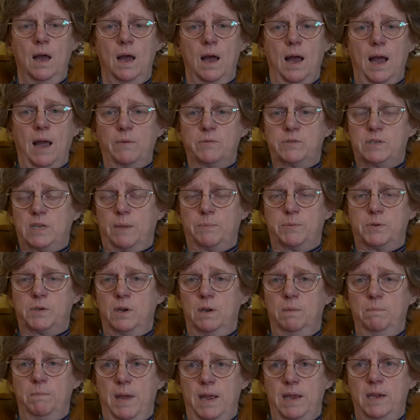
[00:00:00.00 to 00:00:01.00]
I was
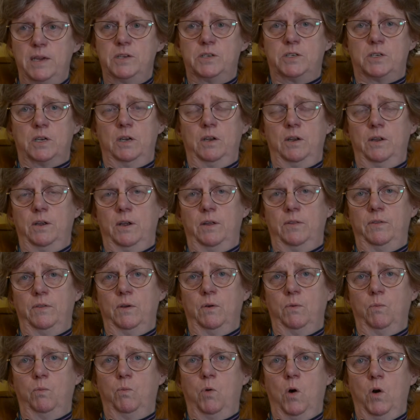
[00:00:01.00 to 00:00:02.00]
absolutely amazed to learn
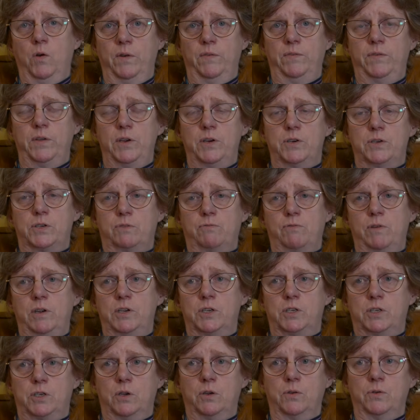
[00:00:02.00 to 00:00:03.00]
that one of these three
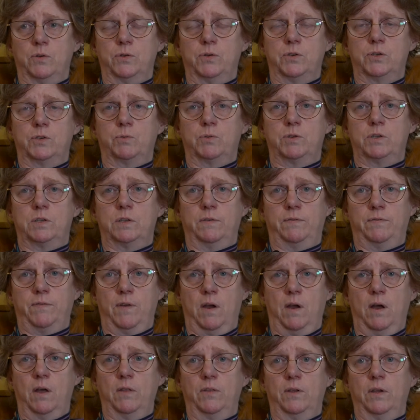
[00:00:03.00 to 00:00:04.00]
sons was the
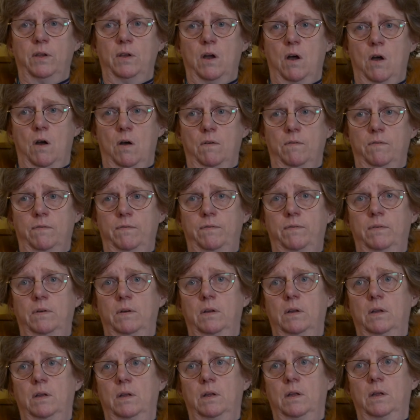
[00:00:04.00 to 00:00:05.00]
father of
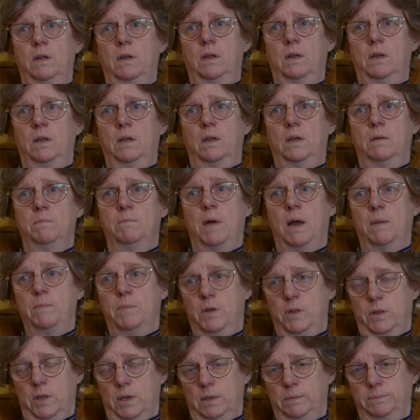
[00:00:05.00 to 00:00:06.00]
my
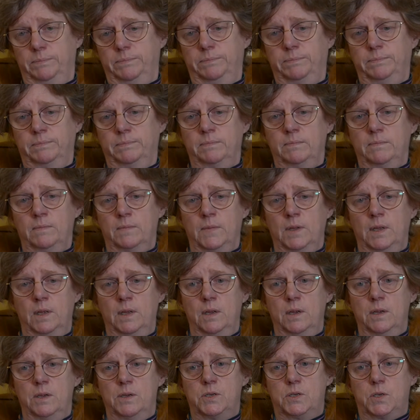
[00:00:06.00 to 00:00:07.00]
mother.
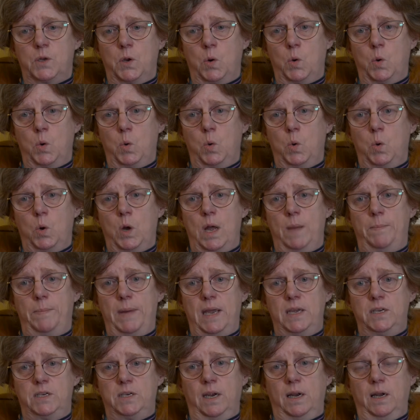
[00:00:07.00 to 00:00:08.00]
So uh,
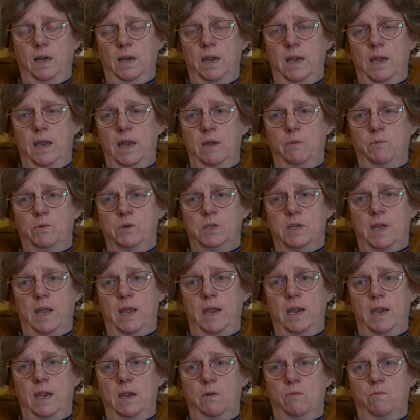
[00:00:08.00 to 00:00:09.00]
basically, it was
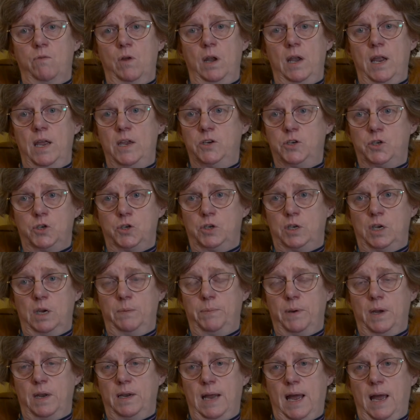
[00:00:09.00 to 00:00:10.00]
a
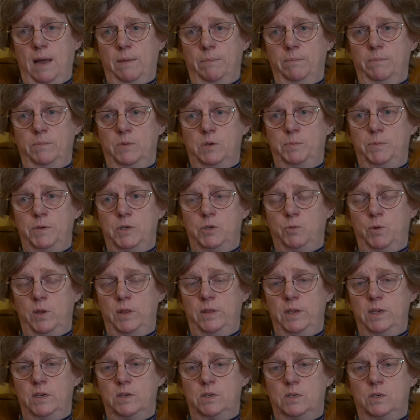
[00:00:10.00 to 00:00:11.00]
relationship had happened between
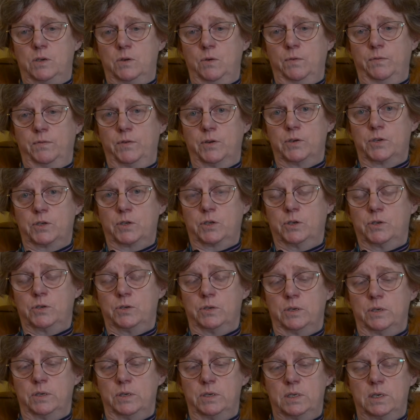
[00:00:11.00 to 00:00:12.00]
these two first
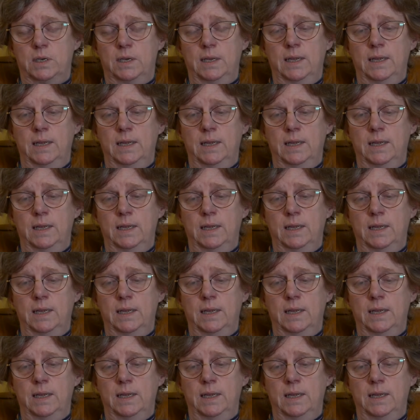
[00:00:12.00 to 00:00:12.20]
cousins.